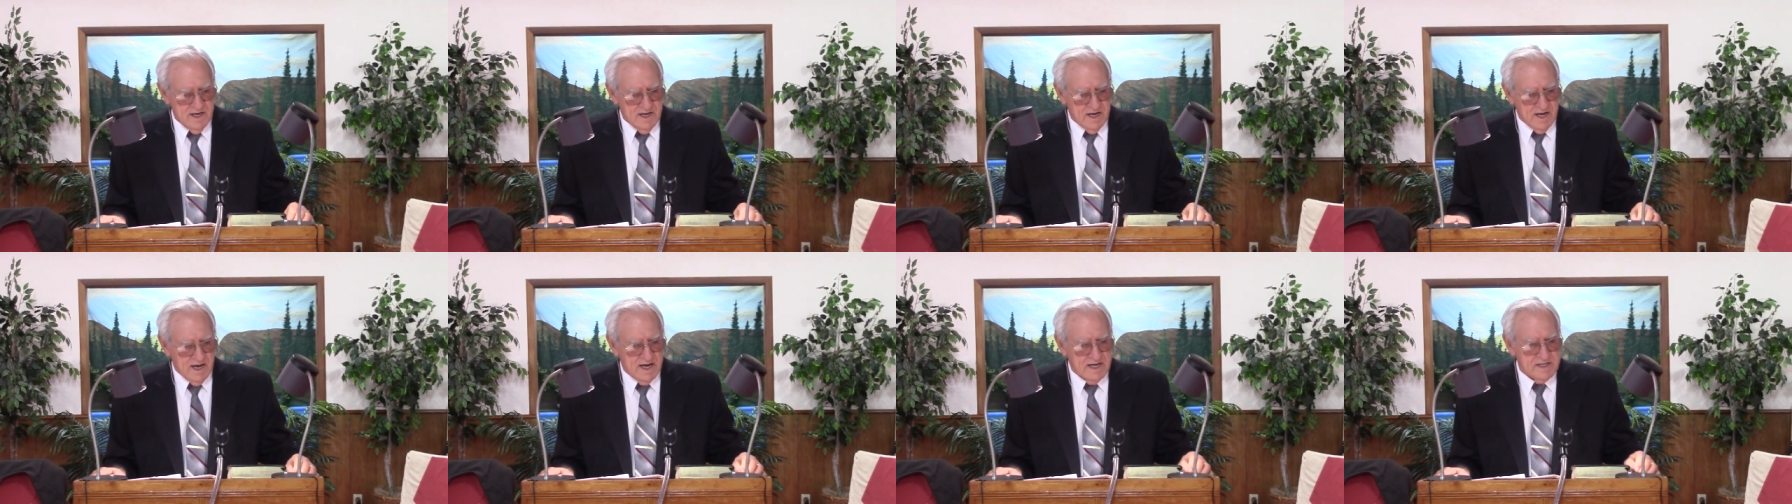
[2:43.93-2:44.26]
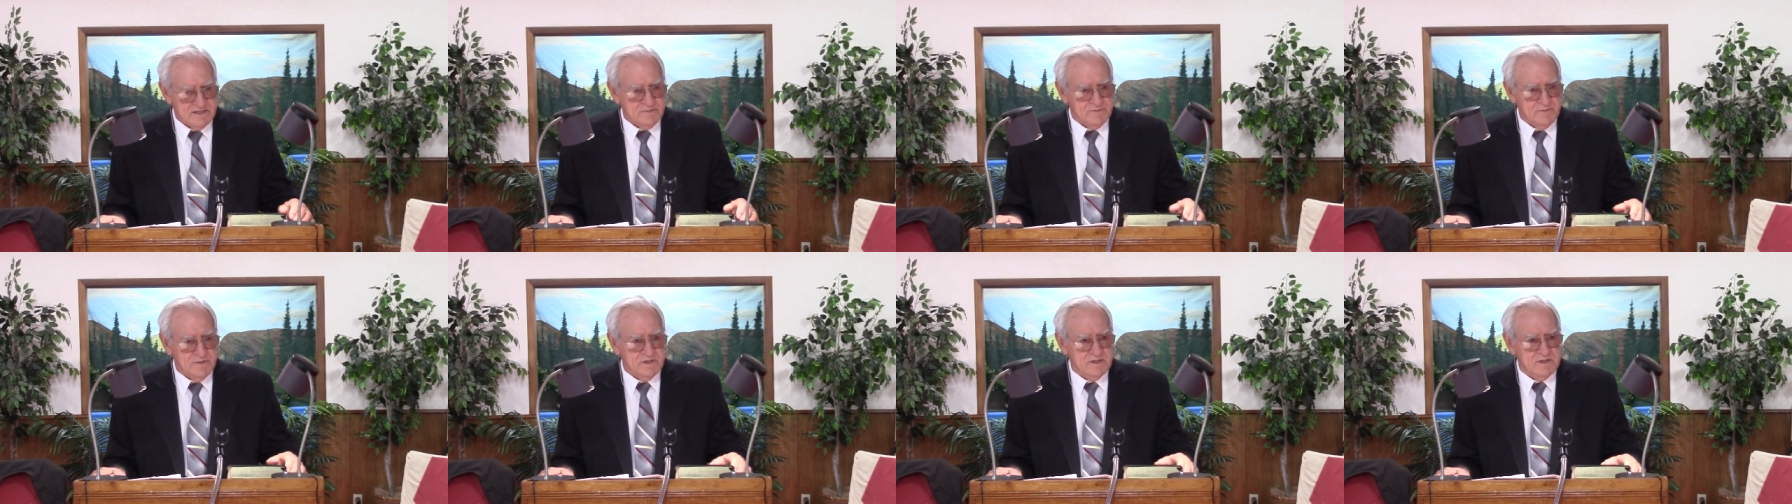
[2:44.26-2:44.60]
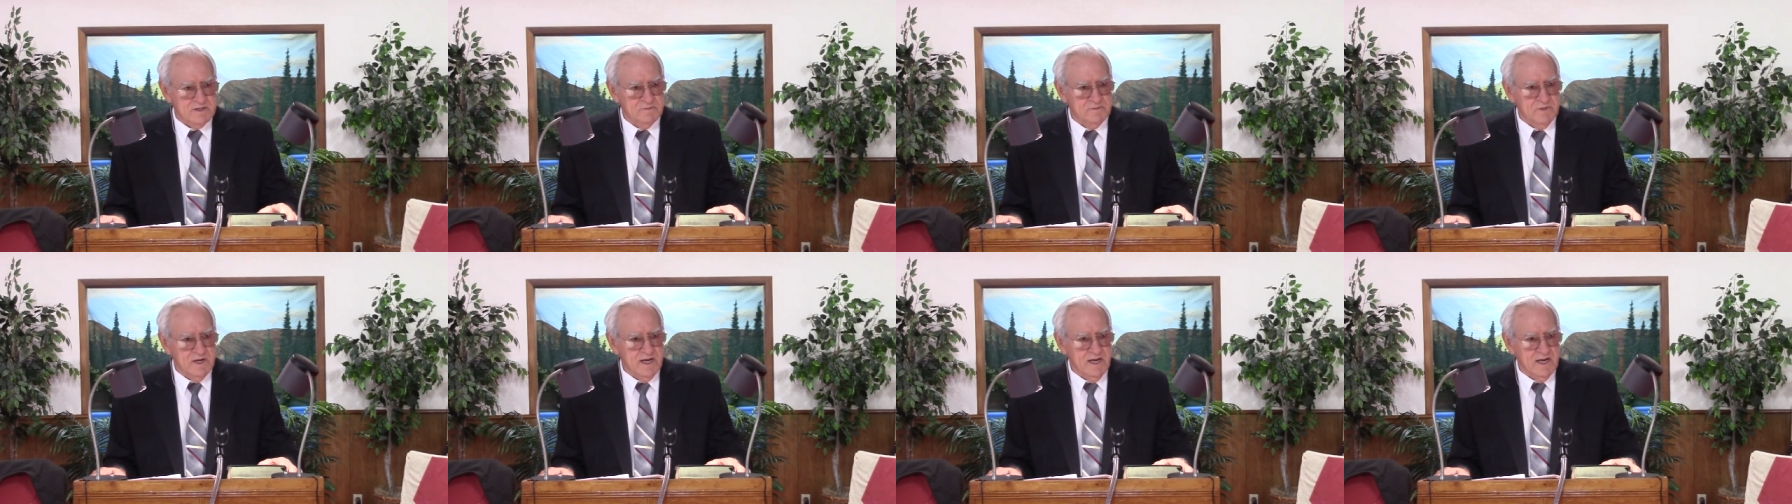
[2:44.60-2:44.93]
husband
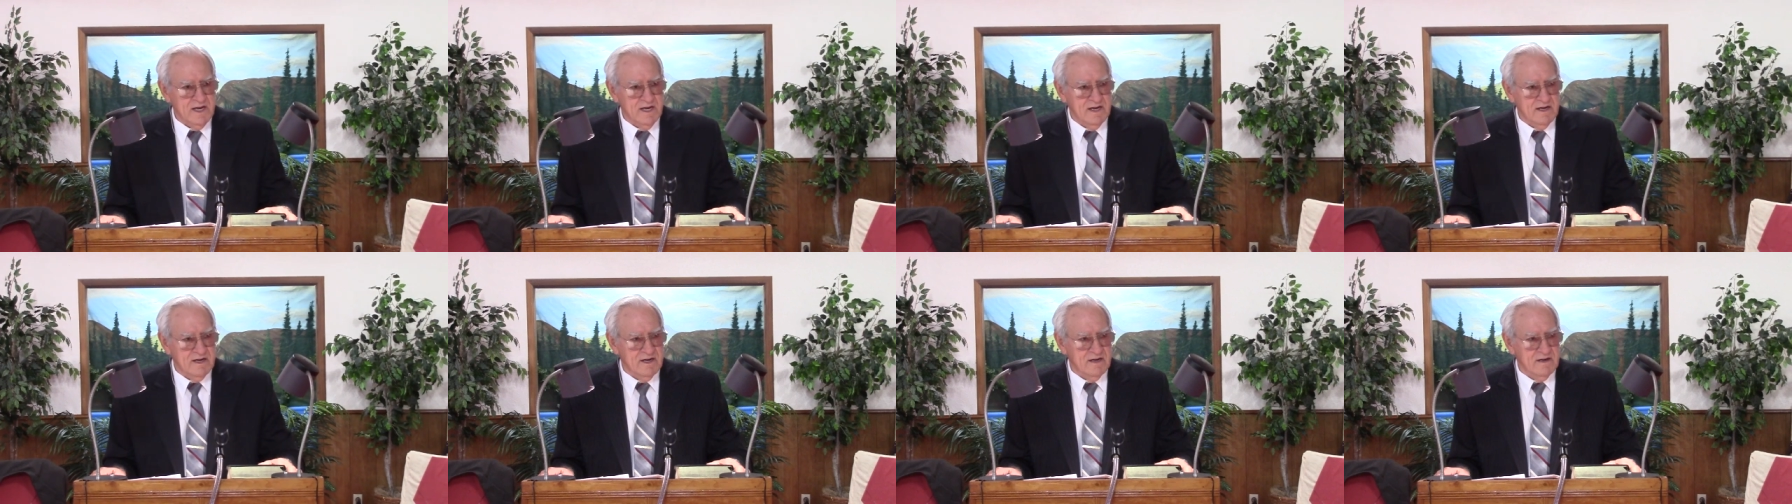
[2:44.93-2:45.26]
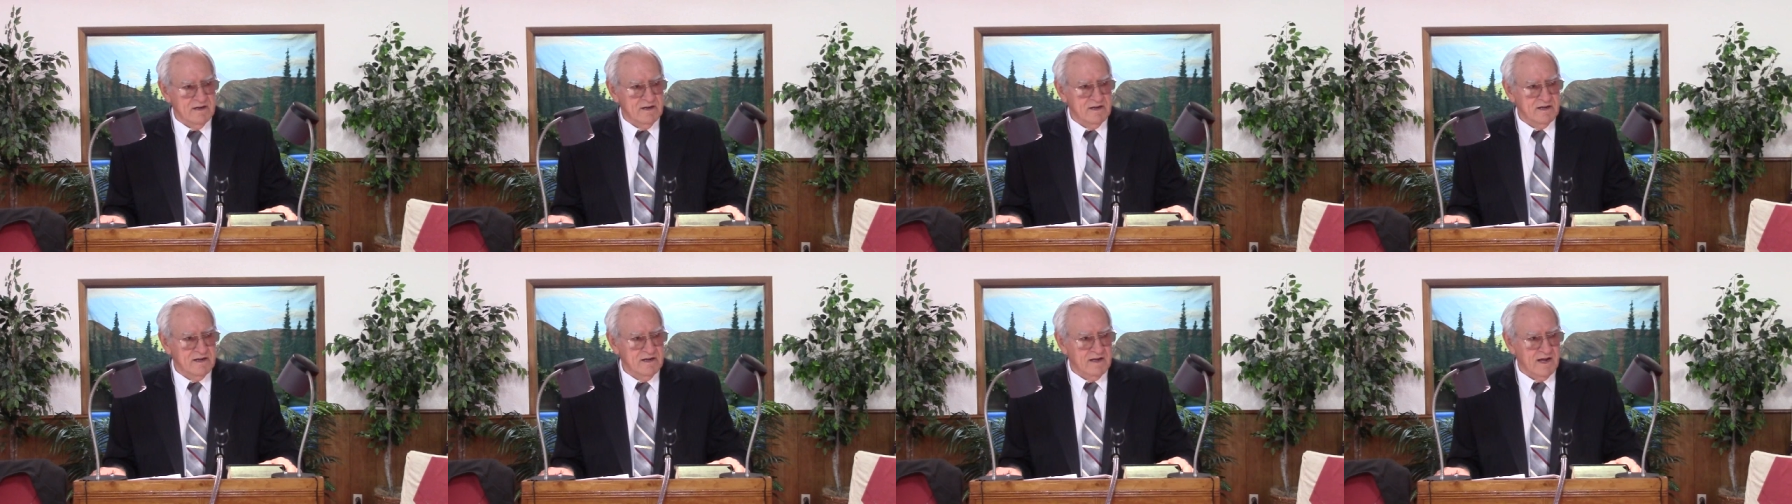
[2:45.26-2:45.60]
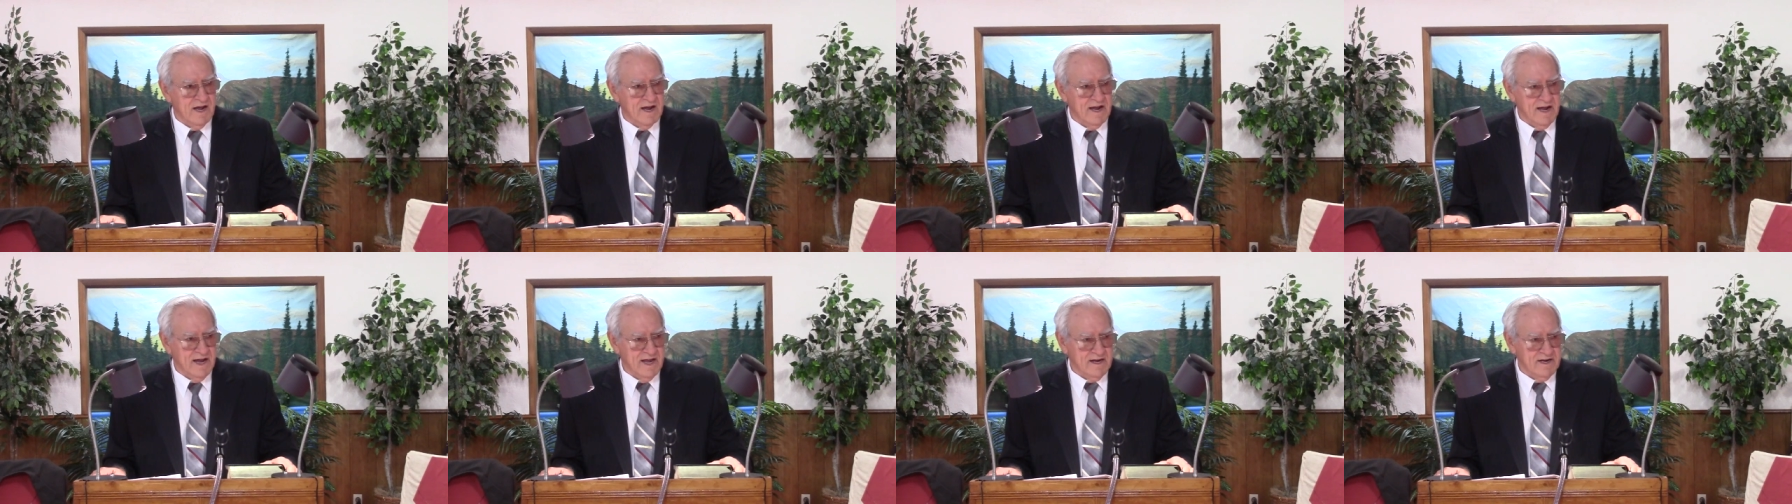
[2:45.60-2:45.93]
to be
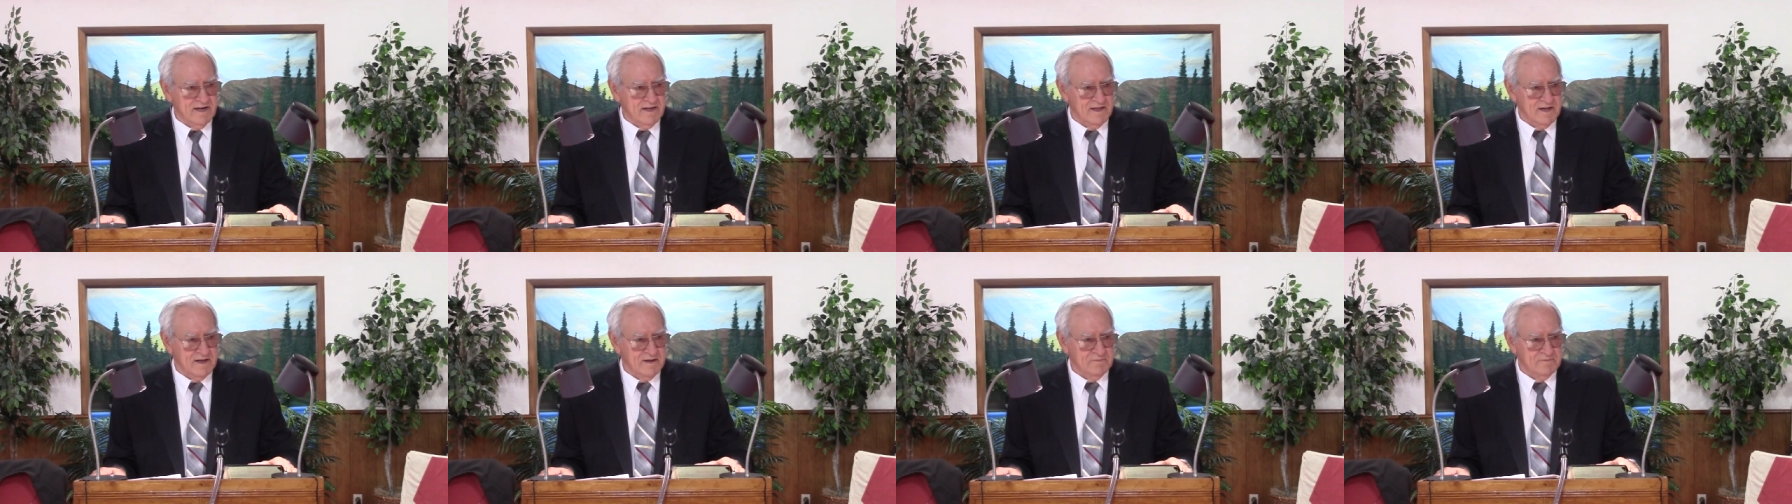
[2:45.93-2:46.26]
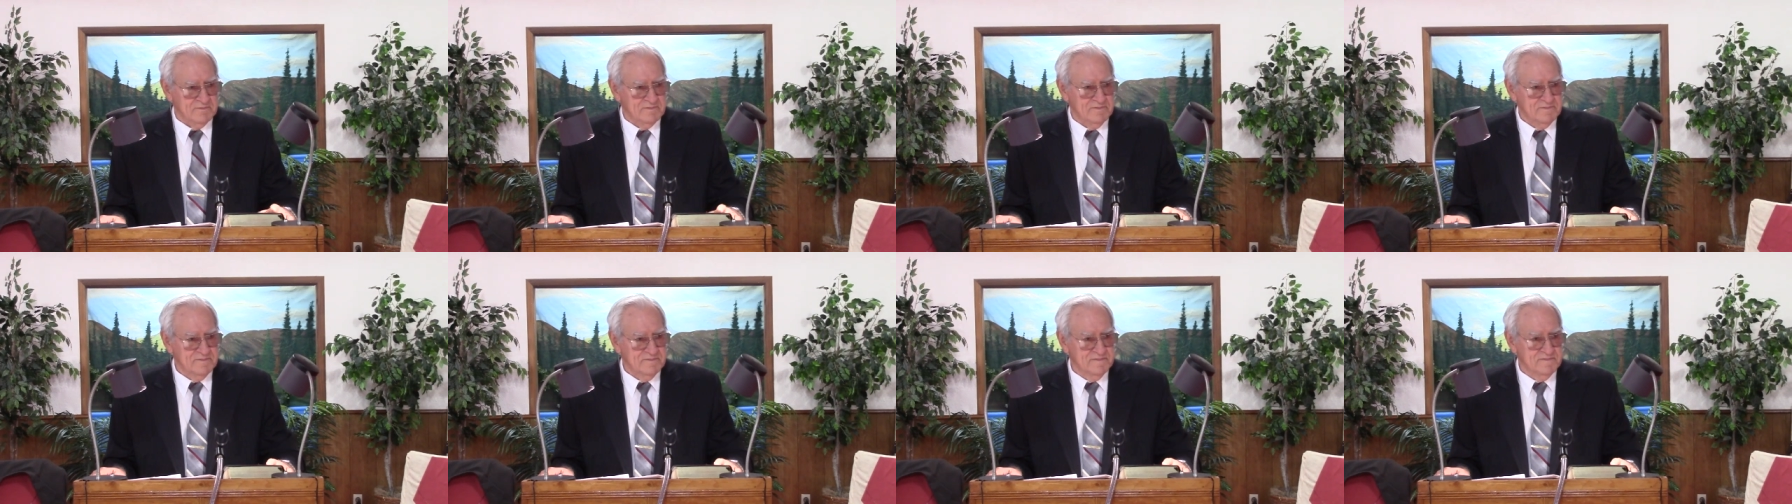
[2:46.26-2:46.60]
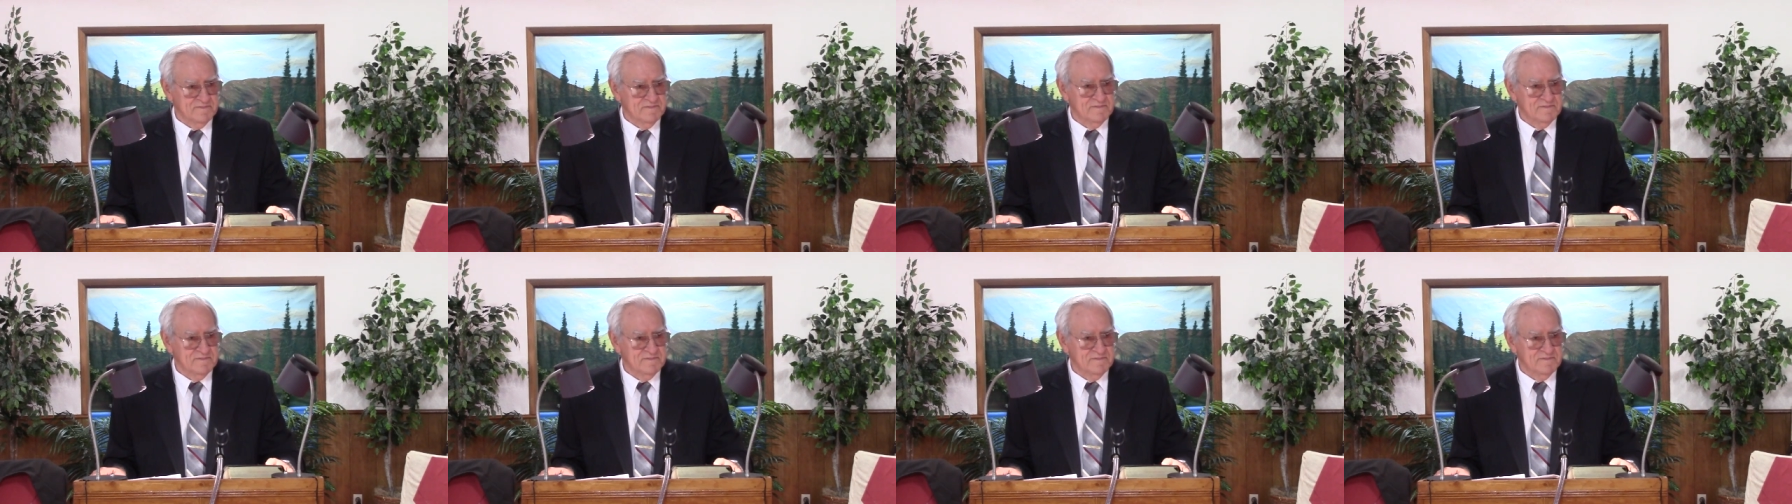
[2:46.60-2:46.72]
ahead of them.